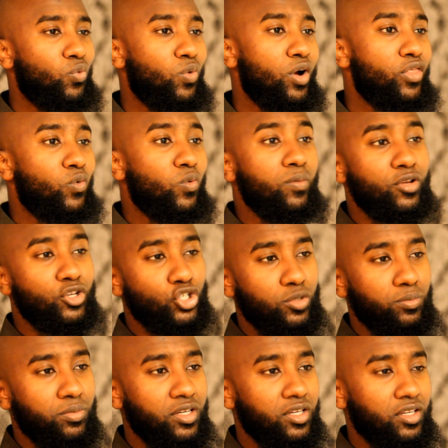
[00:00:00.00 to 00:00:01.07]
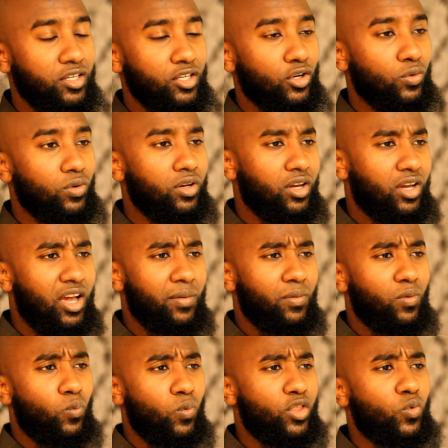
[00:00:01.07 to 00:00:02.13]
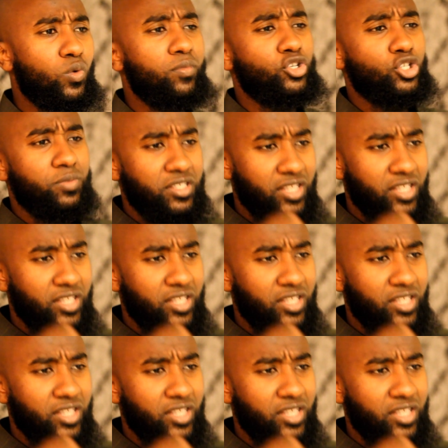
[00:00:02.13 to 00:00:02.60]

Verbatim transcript: whether women should be, you know, I, whether women should be